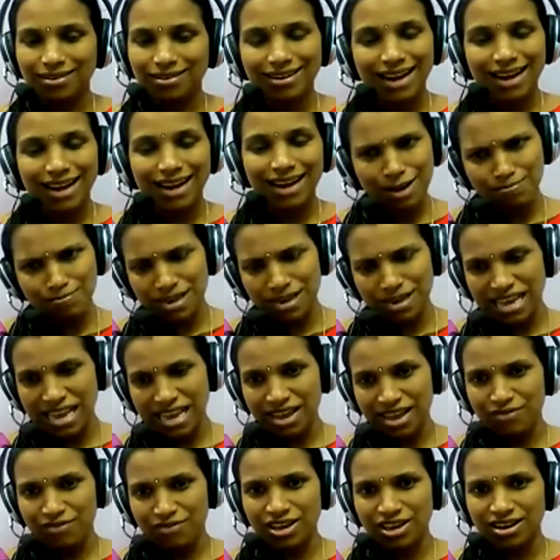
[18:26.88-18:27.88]
right
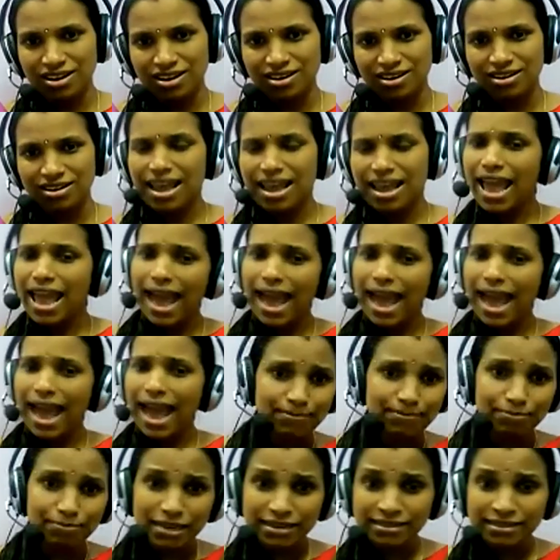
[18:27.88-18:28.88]
behavior,
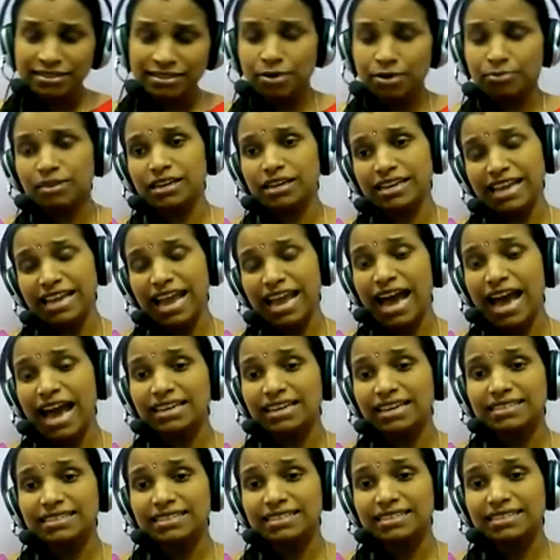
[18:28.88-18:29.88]
acceptance of the
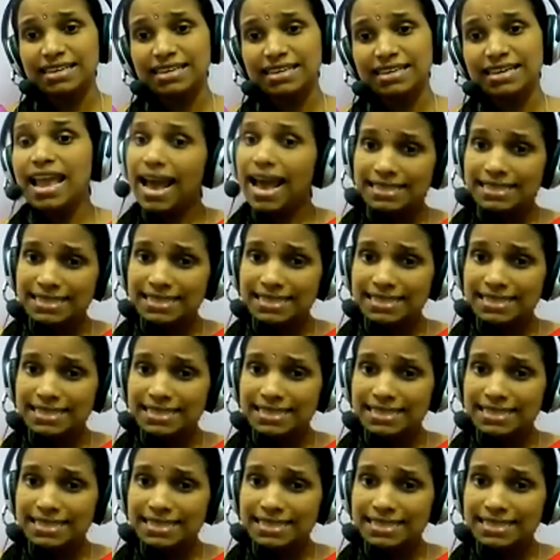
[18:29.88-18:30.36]
reality,